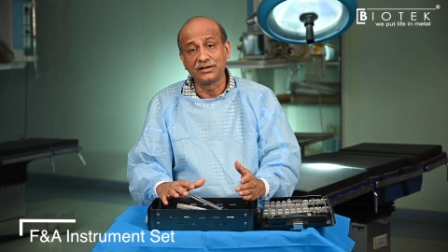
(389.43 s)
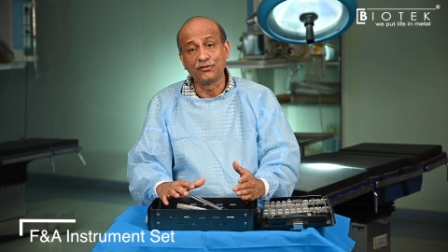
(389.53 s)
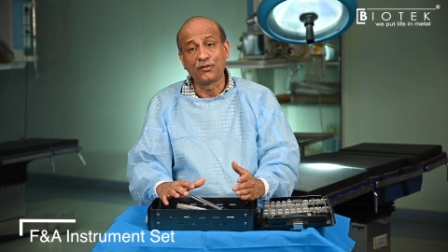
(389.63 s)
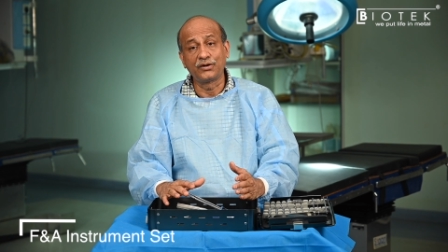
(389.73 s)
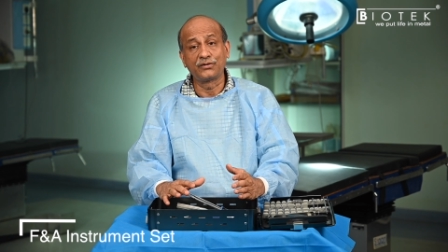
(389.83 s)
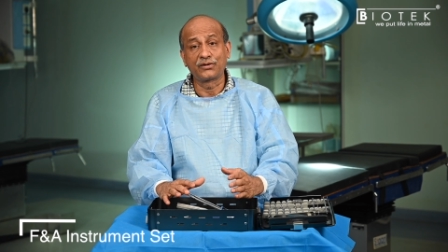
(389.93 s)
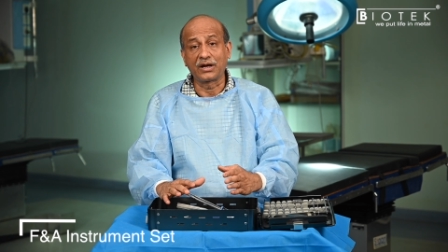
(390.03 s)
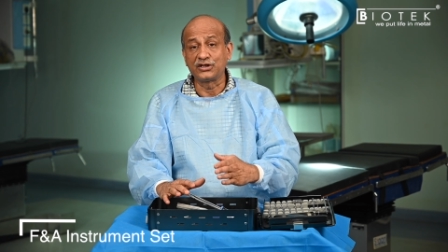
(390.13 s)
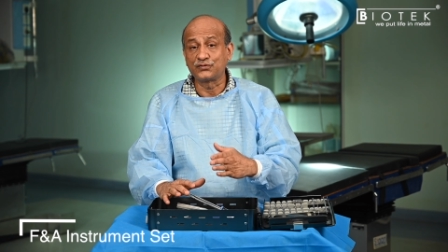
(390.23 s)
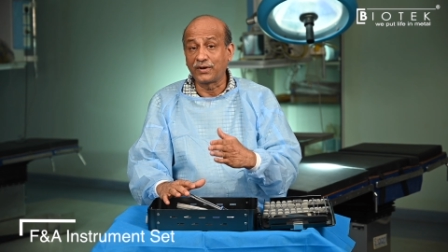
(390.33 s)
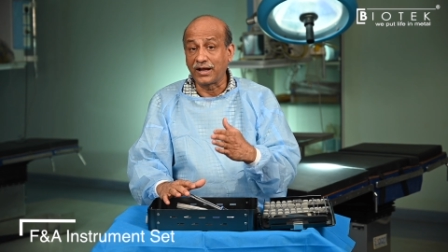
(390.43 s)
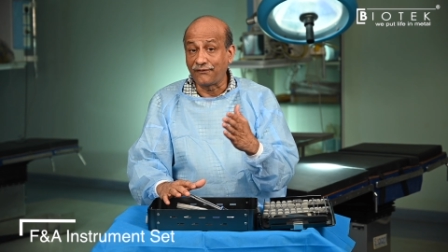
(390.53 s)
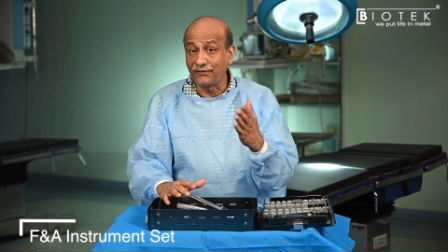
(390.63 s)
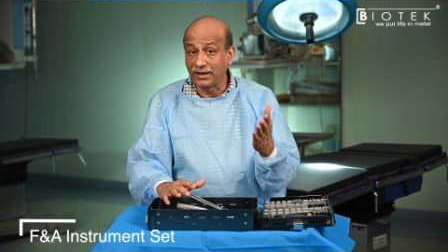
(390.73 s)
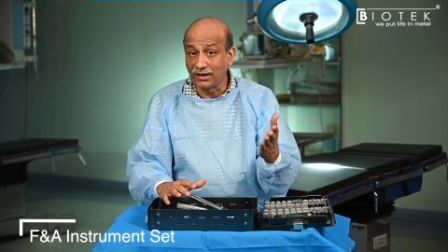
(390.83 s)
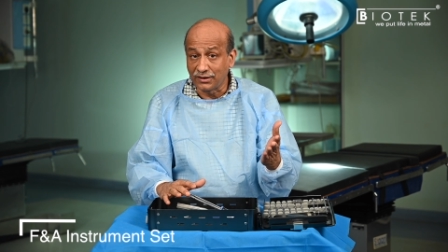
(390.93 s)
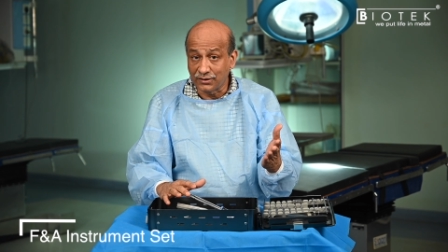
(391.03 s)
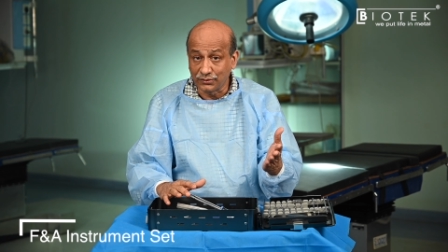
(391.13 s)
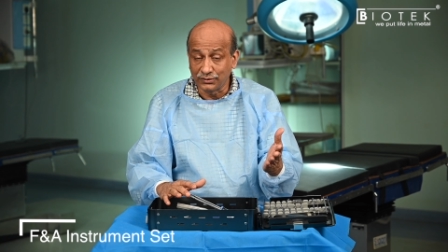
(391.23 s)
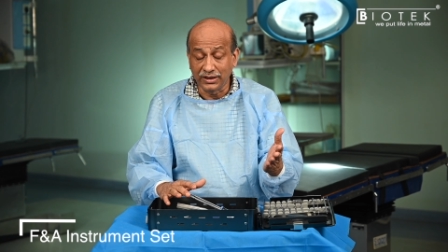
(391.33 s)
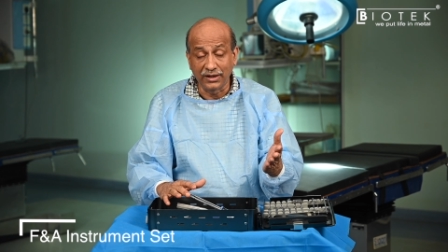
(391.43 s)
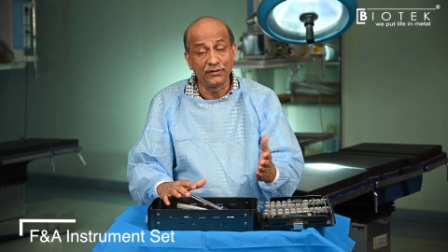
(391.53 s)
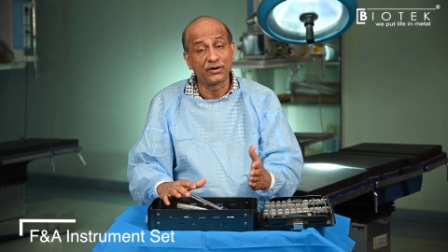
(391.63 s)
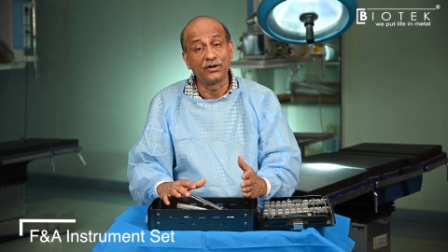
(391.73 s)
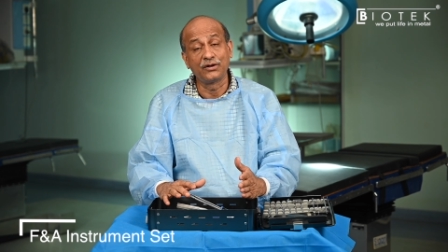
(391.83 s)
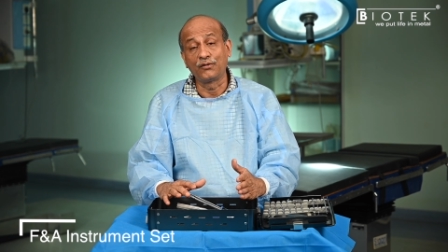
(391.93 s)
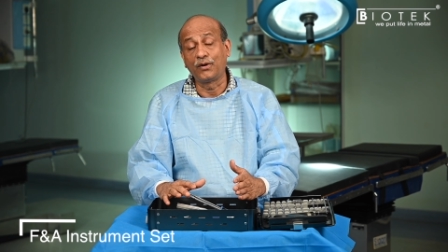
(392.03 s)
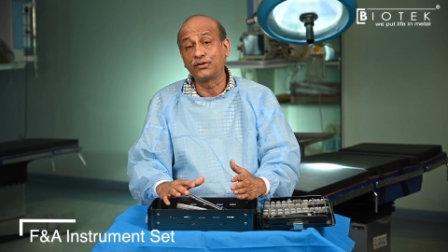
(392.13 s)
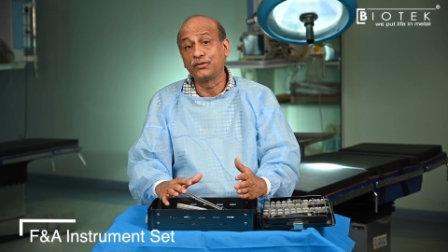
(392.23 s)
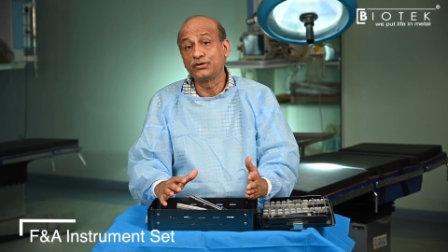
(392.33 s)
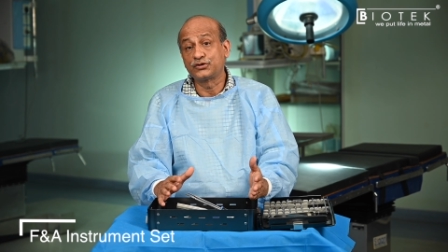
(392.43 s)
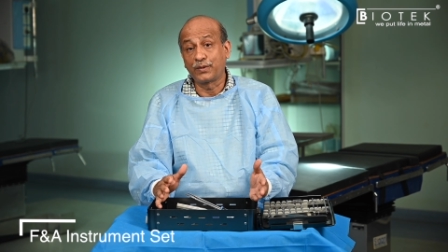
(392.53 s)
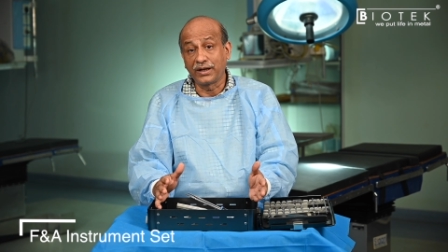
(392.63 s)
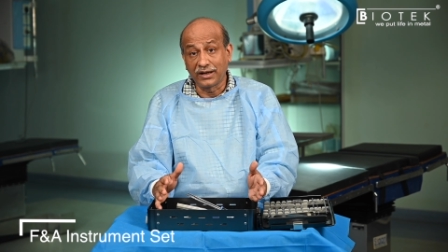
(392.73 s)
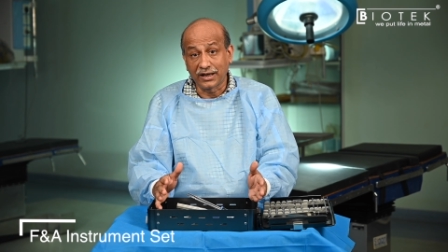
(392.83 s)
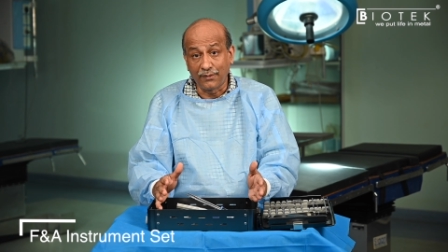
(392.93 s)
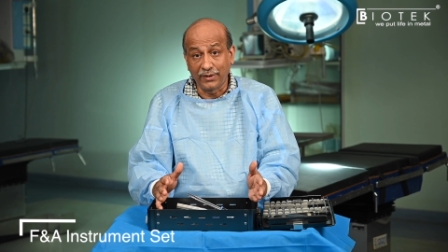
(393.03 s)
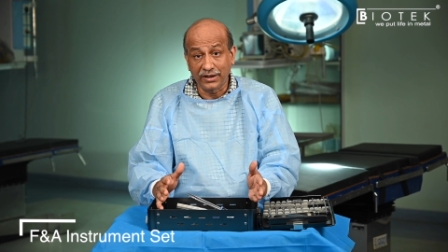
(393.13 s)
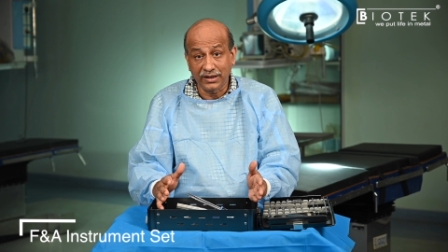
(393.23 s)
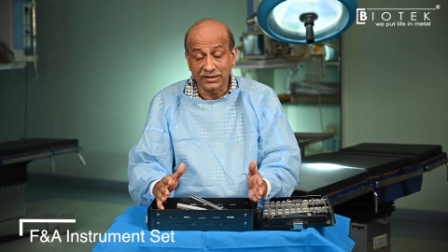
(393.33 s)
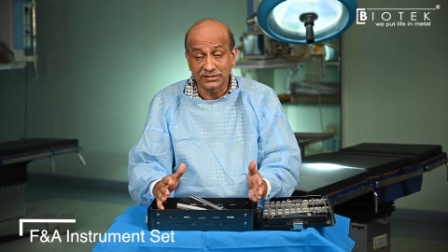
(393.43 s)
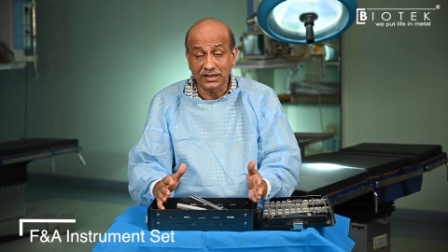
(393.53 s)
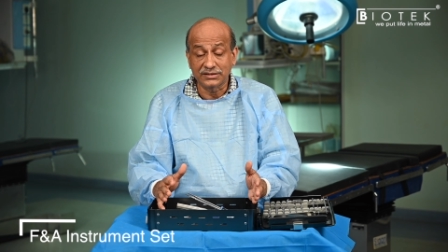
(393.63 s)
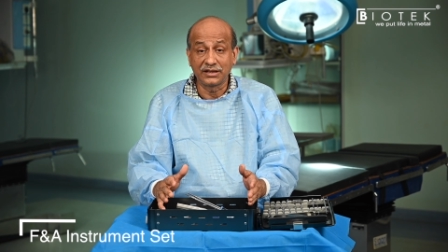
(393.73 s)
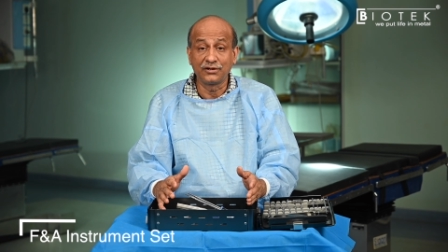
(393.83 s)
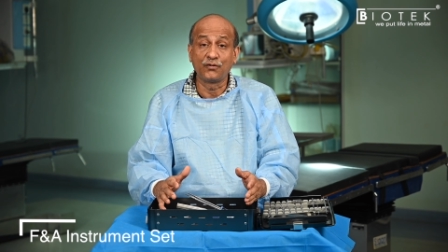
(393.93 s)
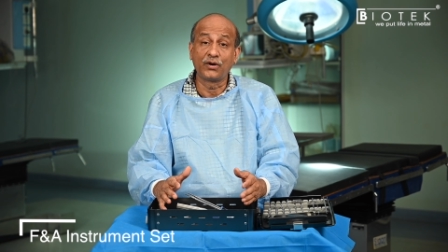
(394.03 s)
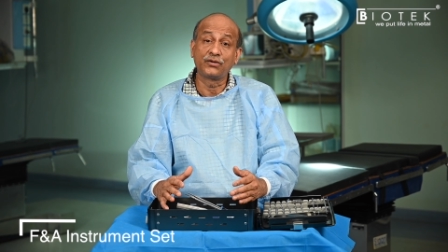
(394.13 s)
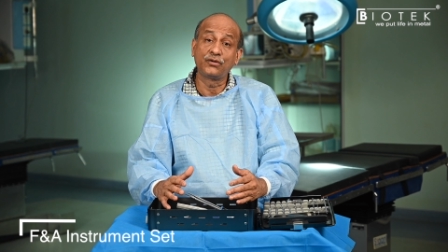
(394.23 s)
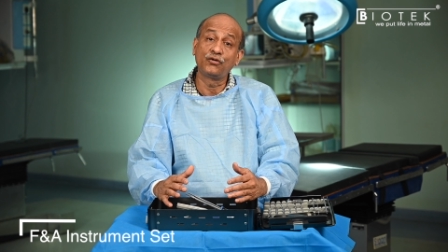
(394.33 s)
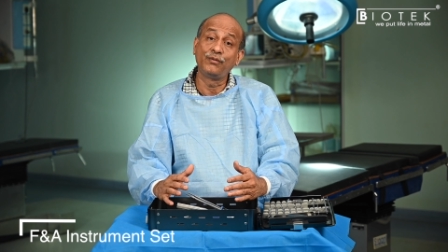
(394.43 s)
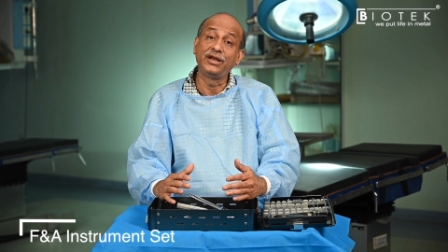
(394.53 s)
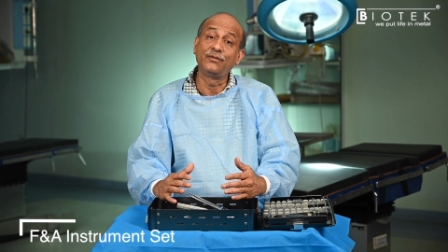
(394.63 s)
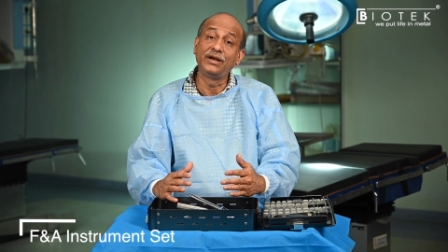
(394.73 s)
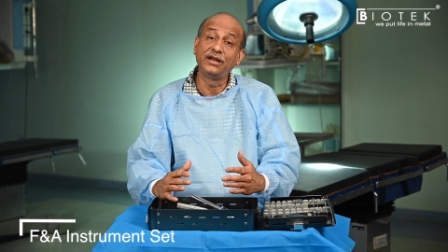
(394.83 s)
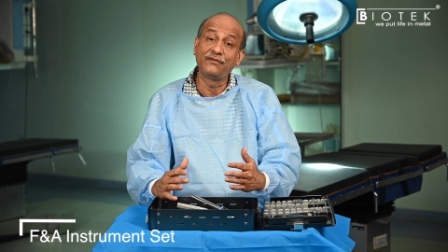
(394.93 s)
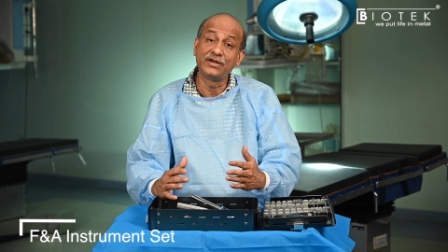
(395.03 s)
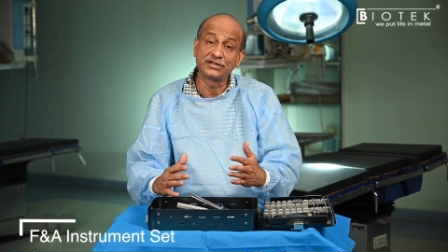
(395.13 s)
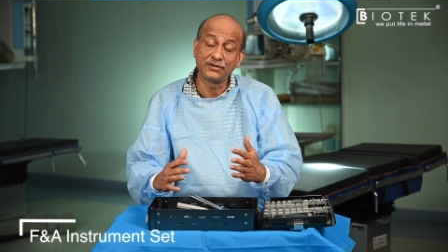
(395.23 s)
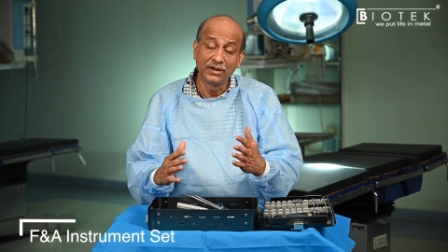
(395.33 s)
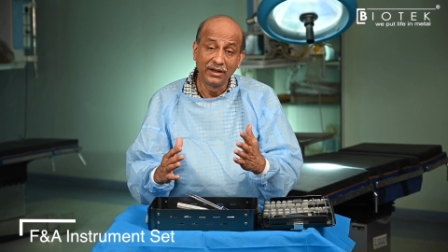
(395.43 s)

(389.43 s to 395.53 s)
you want to transfer FDL to the navicular, you want to do spring ligament reconstruction, you want to do minimally invasive